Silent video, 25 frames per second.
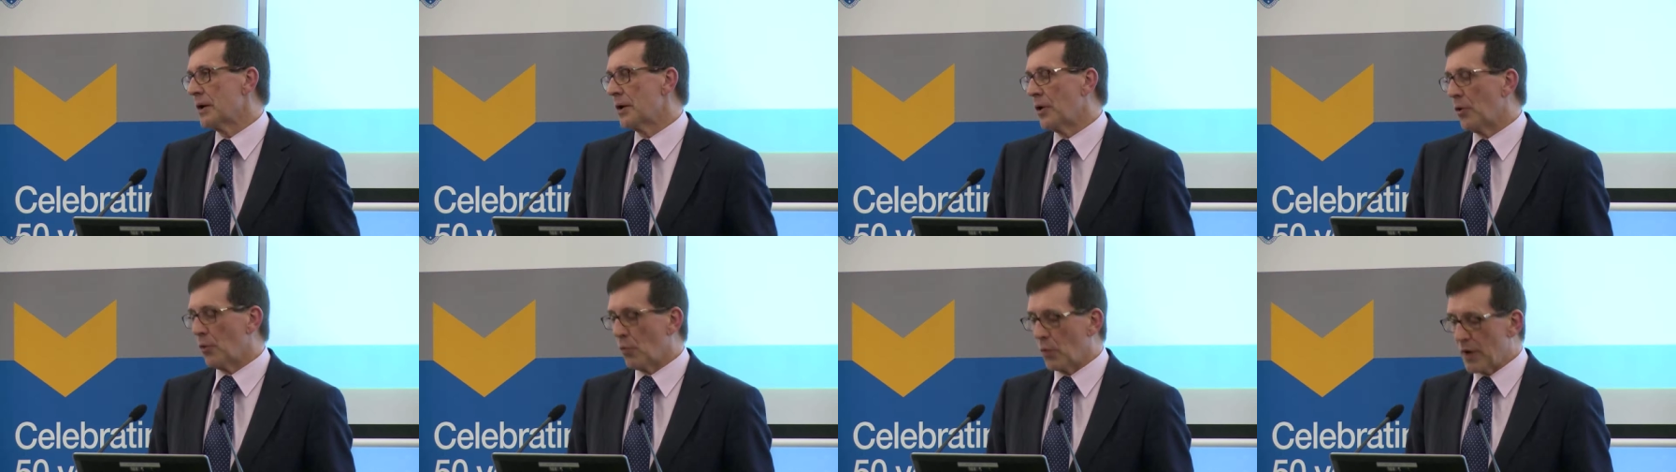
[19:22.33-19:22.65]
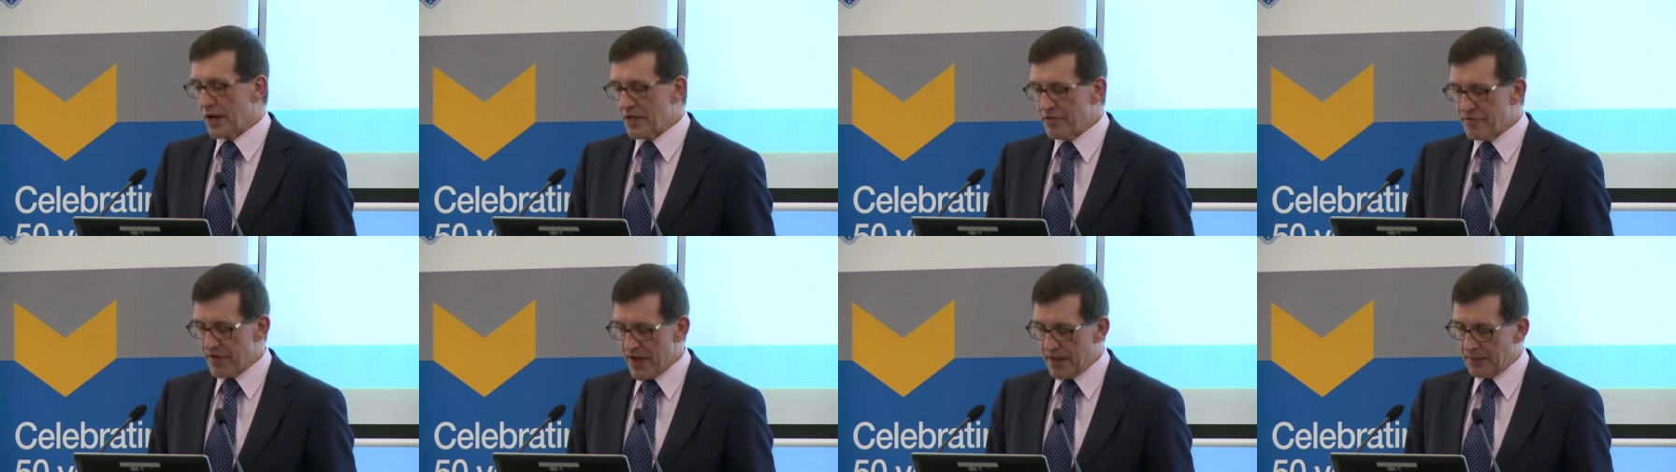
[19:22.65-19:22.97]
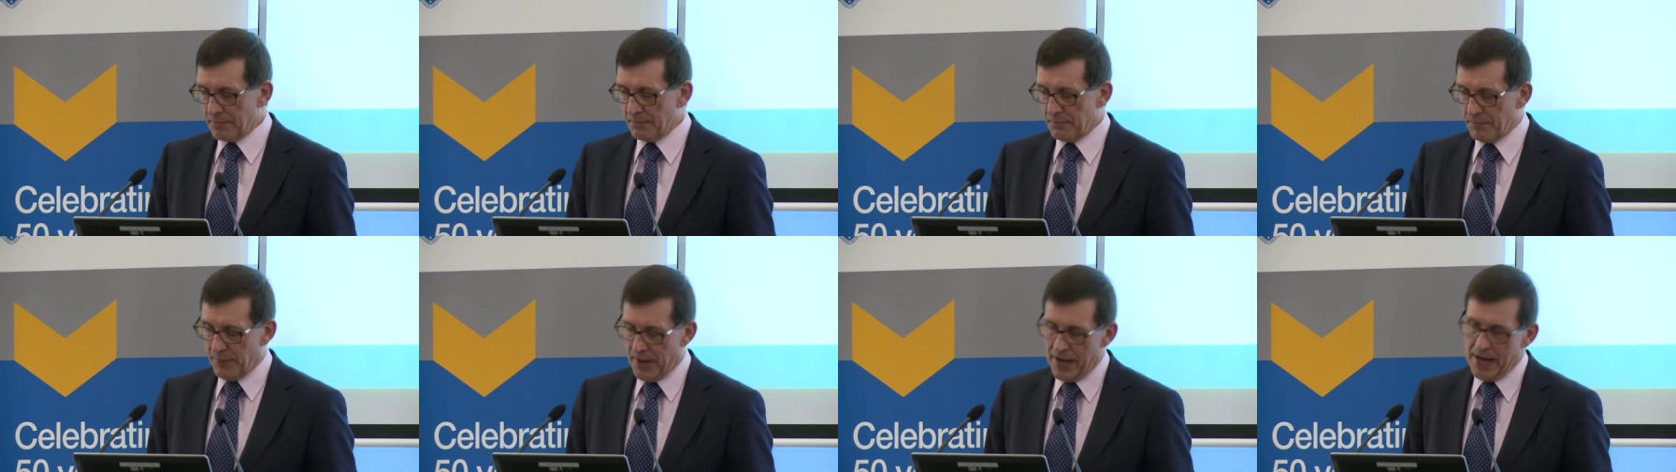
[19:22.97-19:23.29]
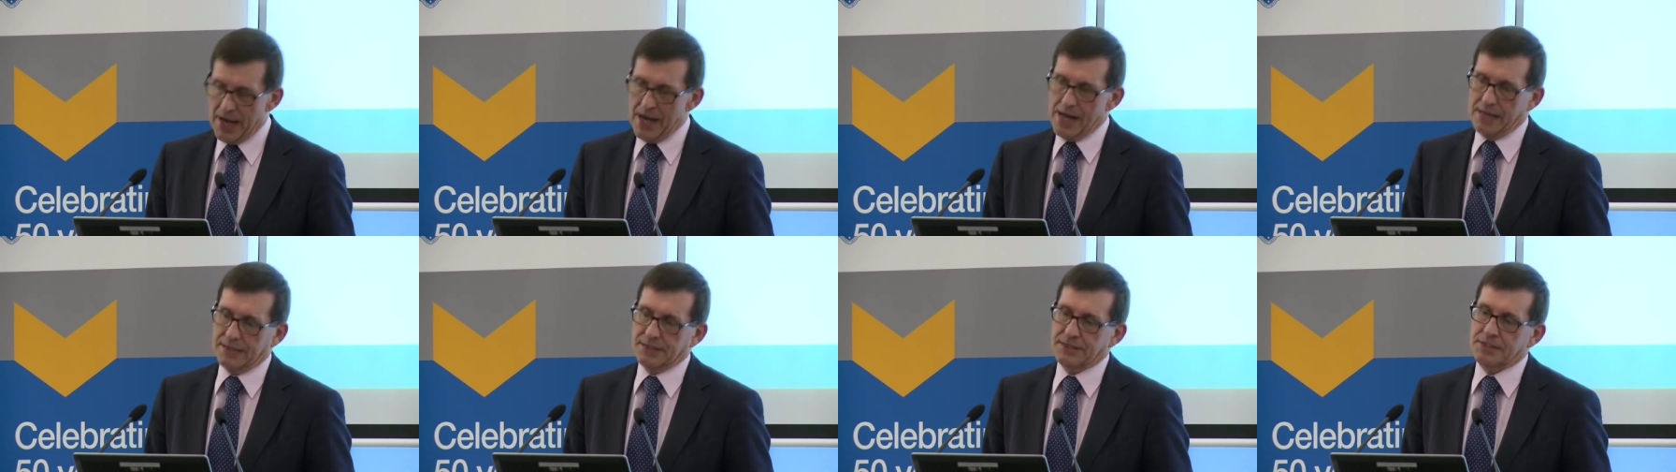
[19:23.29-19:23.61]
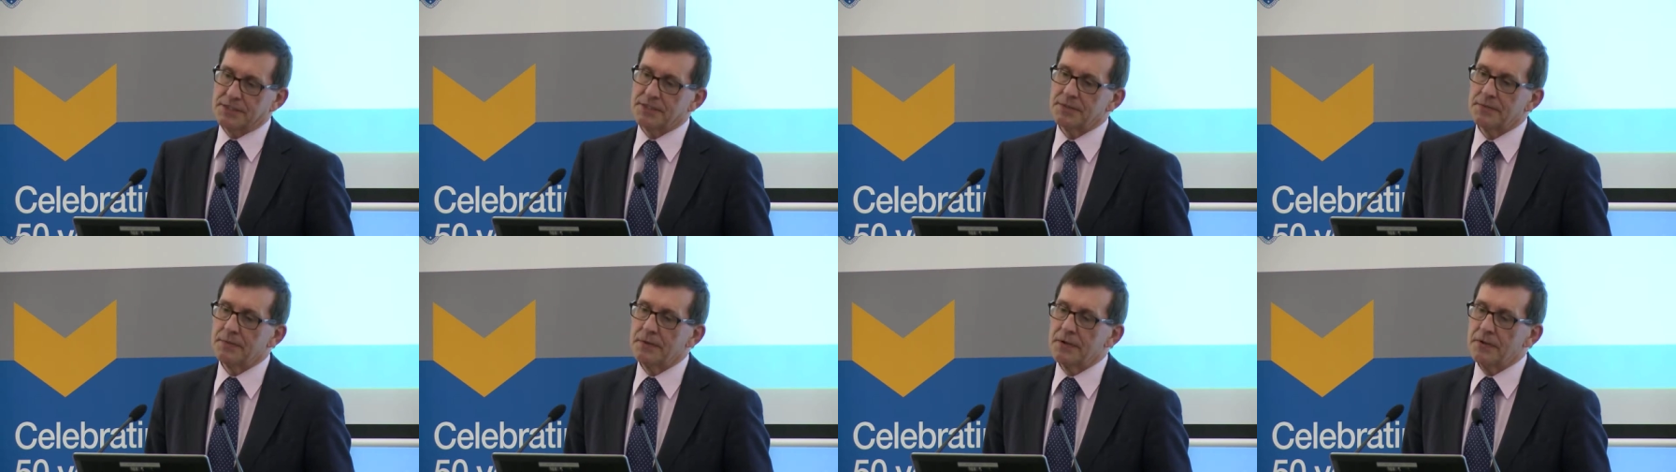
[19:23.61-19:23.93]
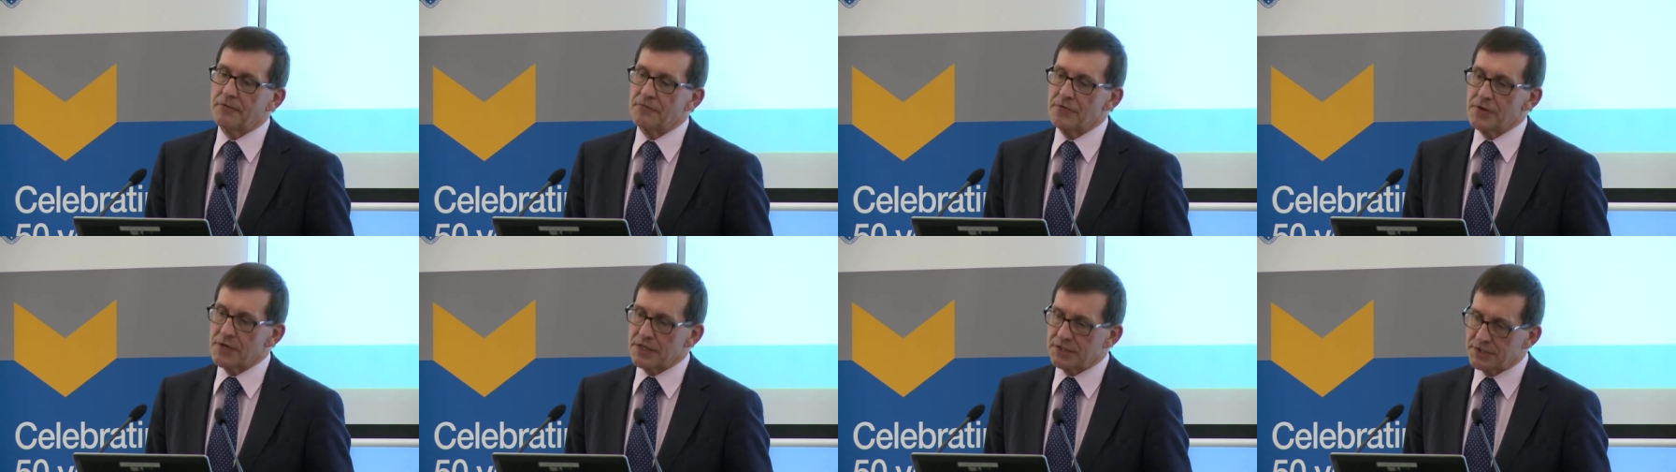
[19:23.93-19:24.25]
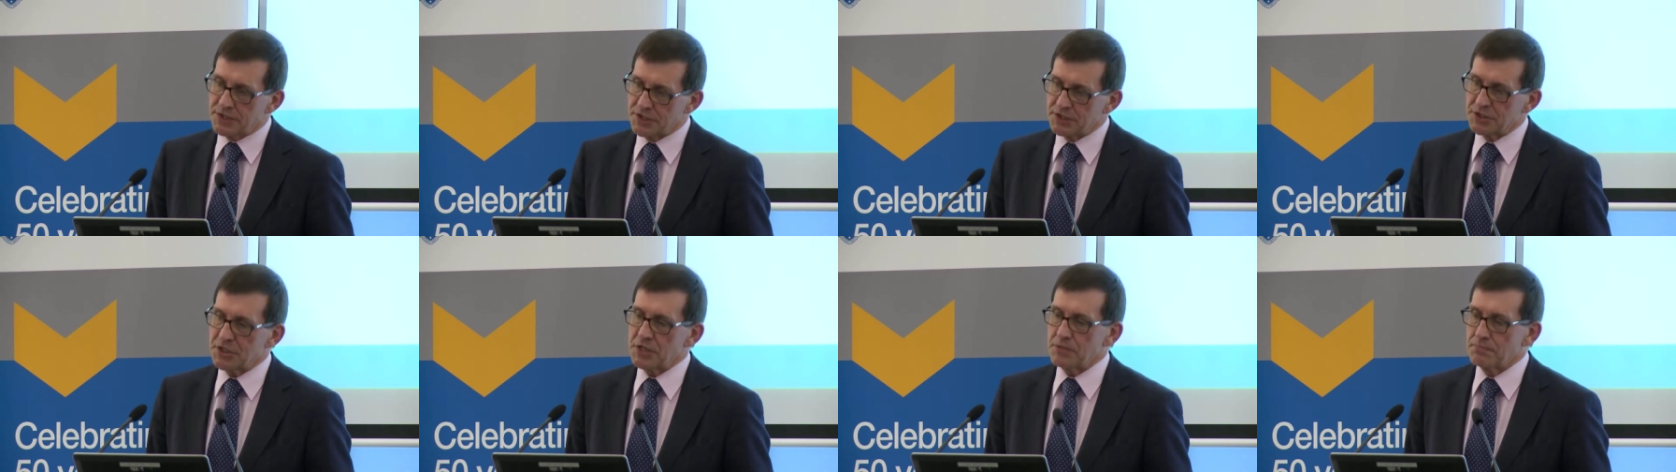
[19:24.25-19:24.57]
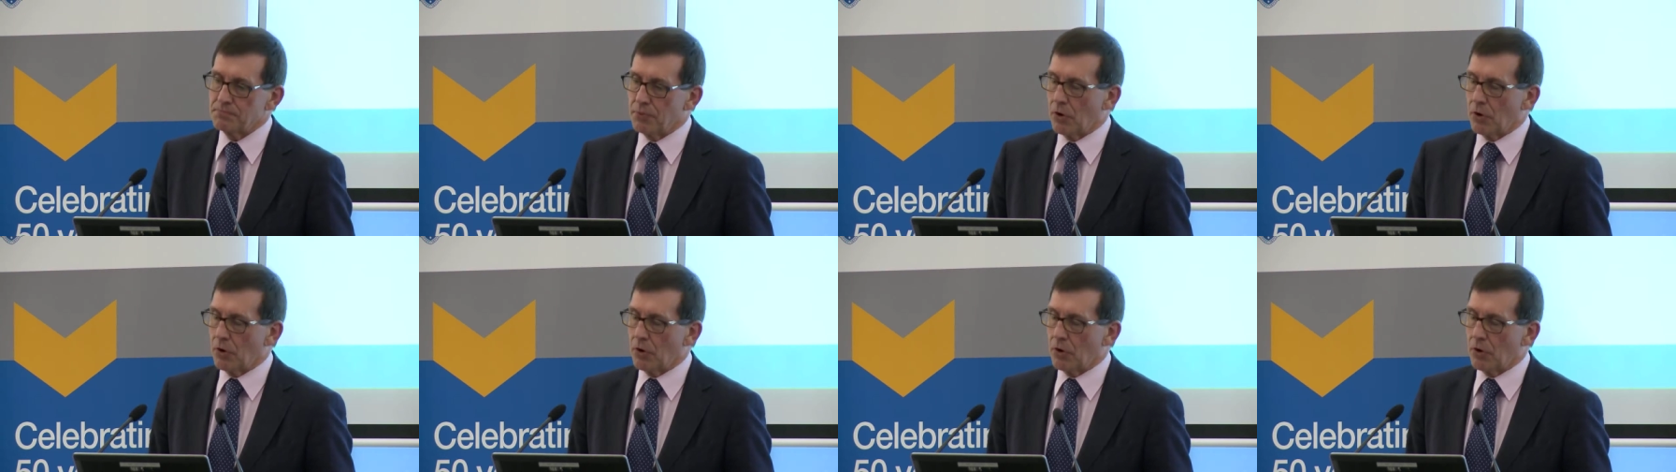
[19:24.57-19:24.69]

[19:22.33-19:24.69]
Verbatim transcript: we then passed the existing